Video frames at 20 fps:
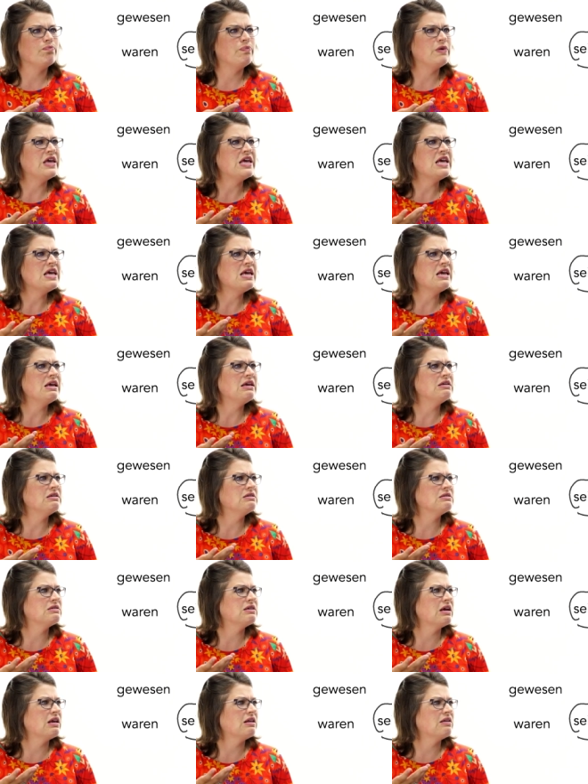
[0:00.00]

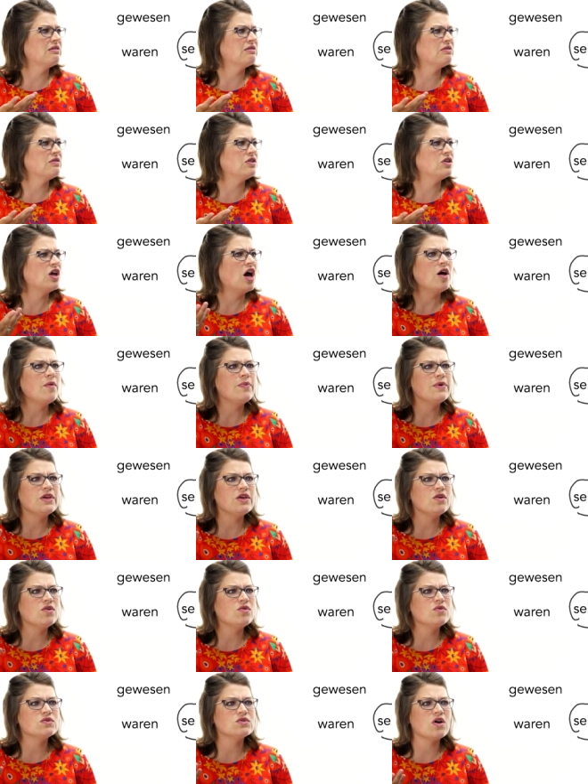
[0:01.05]
B's and
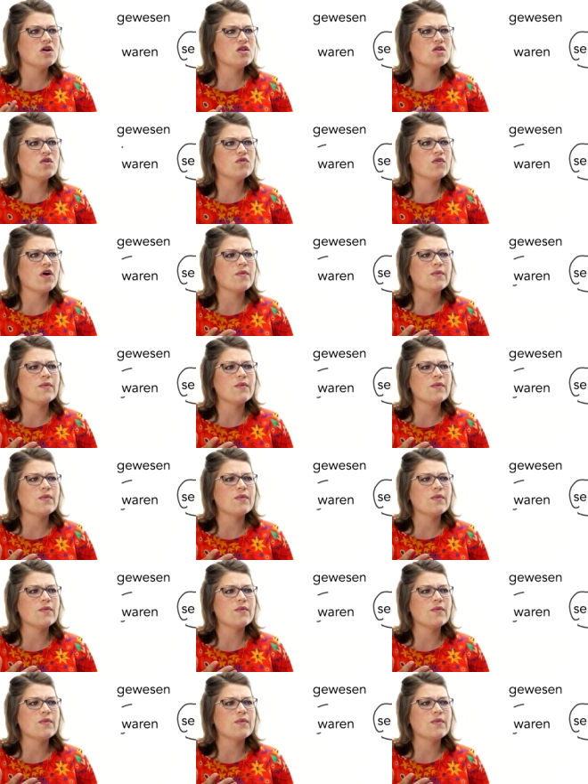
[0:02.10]
W's all over,